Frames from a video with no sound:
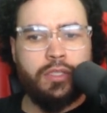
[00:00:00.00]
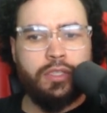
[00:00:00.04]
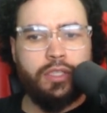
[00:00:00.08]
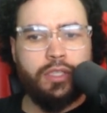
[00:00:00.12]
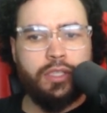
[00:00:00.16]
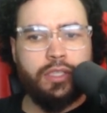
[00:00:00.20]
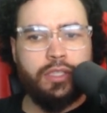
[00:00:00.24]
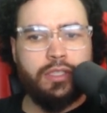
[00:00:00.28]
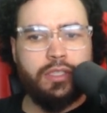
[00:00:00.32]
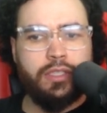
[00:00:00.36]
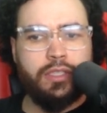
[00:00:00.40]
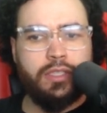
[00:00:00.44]

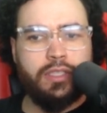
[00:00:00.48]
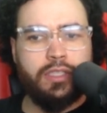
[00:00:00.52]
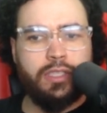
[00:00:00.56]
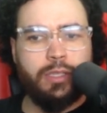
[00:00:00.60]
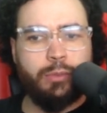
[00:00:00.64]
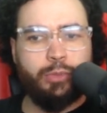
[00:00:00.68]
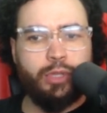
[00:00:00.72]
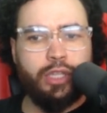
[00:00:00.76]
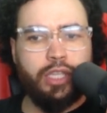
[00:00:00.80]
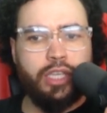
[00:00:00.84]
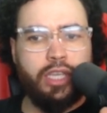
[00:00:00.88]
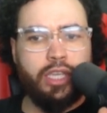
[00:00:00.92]
You can see
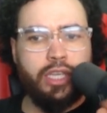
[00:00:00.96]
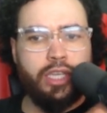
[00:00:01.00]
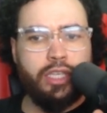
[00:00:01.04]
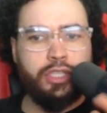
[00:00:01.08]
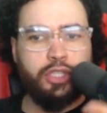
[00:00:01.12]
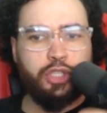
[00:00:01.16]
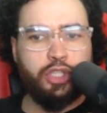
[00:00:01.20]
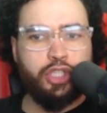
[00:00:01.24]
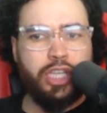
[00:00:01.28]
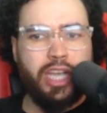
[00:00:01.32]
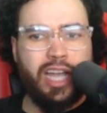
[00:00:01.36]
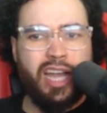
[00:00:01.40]
some of
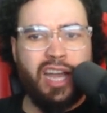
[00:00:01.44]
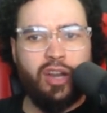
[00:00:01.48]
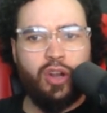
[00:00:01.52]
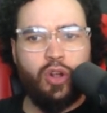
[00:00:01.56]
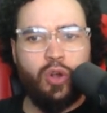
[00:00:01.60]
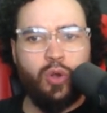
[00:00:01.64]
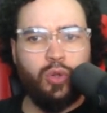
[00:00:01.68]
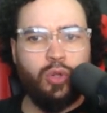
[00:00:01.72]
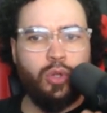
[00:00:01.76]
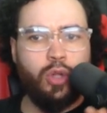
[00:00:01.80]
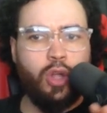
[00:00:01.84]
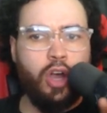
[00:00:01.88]
these: chat
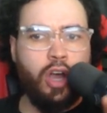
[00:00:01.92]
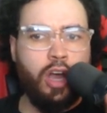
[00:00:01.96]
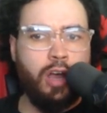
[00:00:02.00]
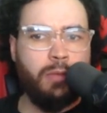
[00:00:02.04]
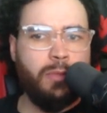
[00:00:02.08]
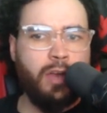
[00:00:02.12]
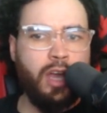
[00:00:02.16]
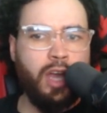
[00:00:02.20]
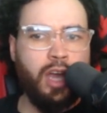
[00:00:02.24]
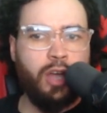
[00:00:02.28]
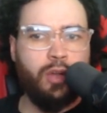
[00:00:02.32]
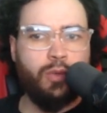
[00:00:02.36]

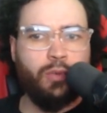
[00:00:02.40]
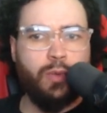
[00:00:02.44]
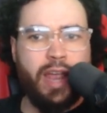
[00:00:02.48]
Olama,